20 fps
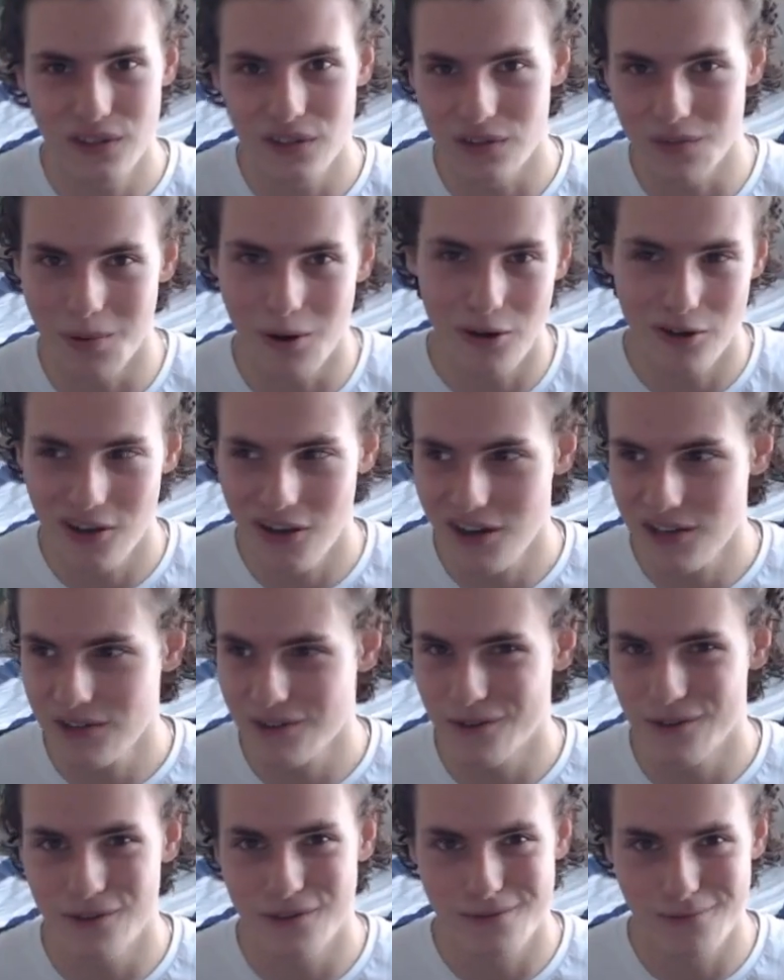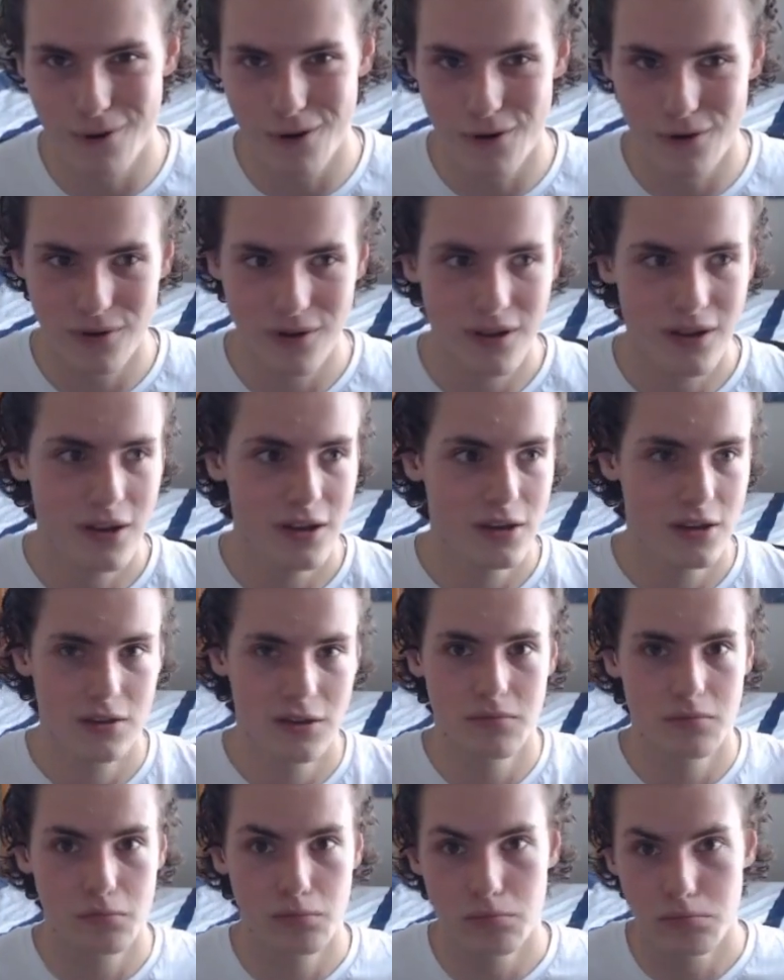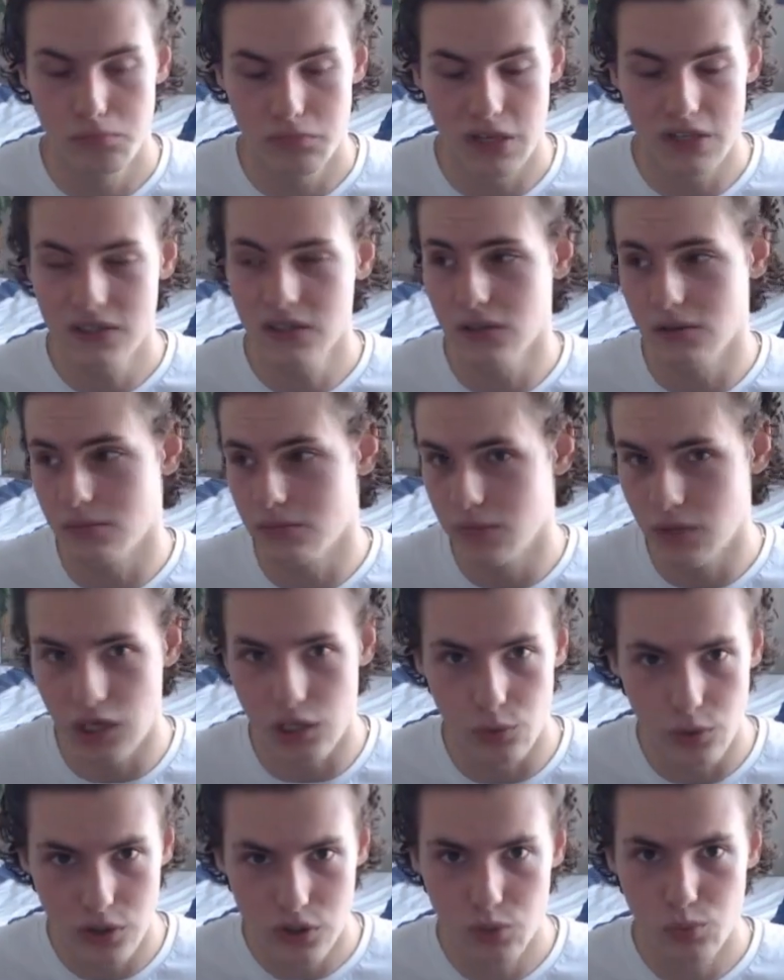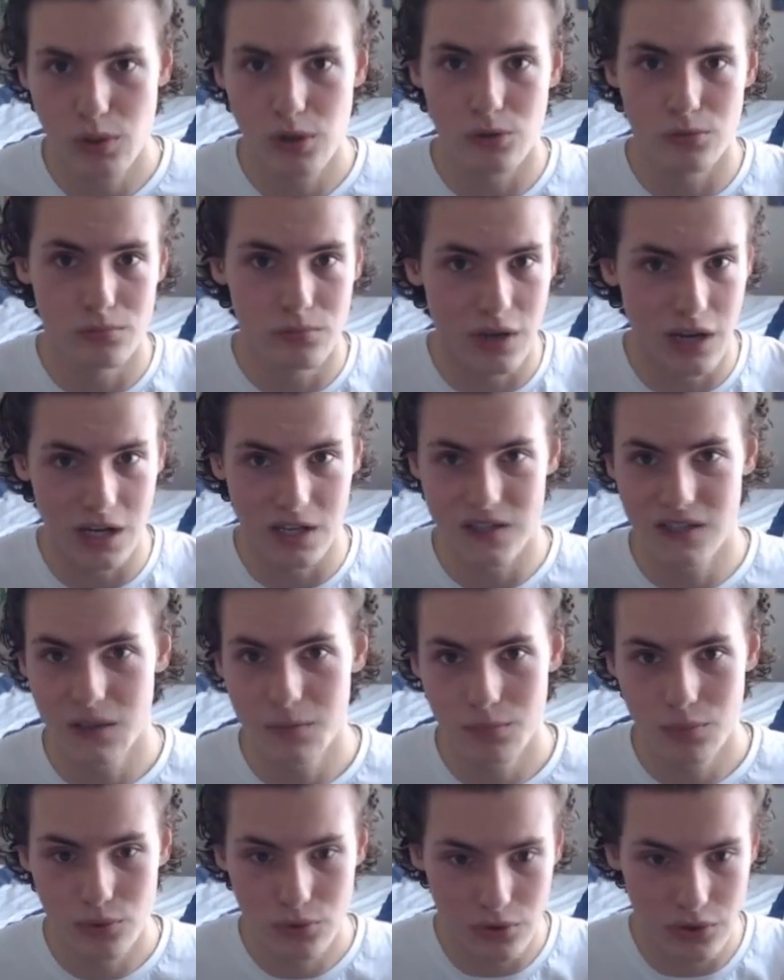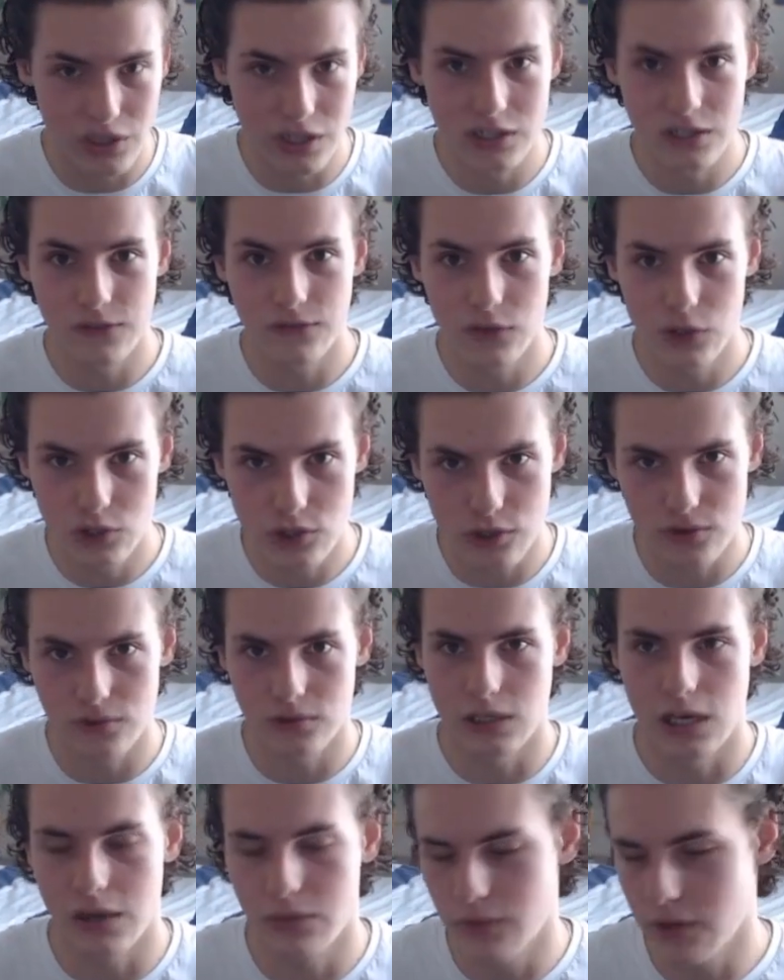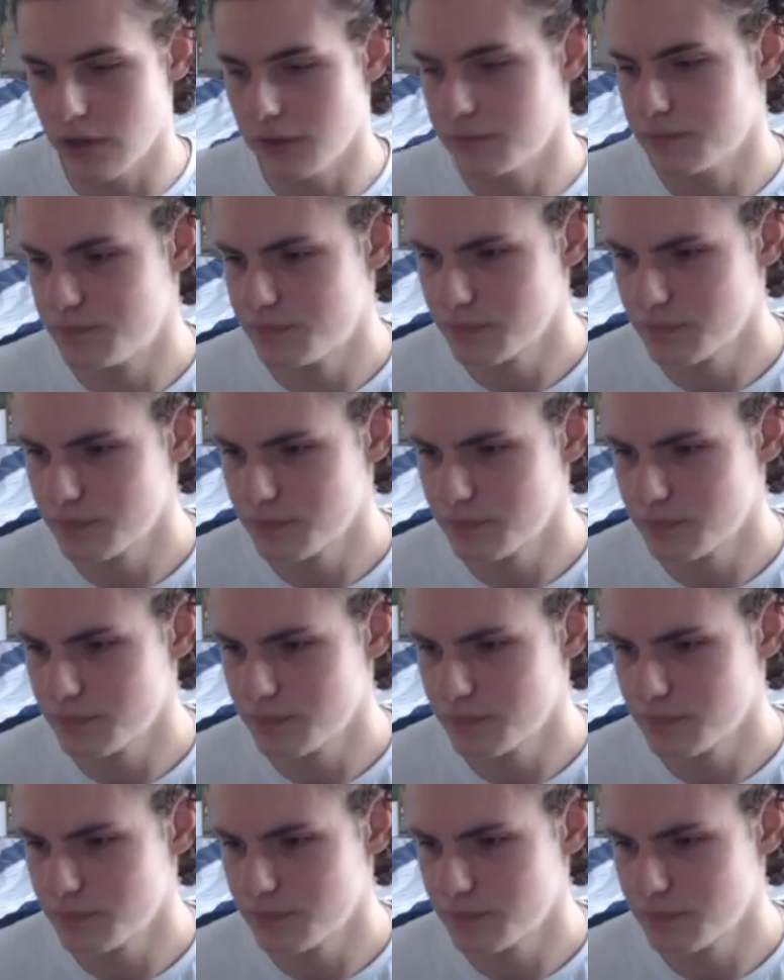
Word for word: to podcasts on it as well. That's it, and it works well, and it's simple, and it's efficient, lightweight.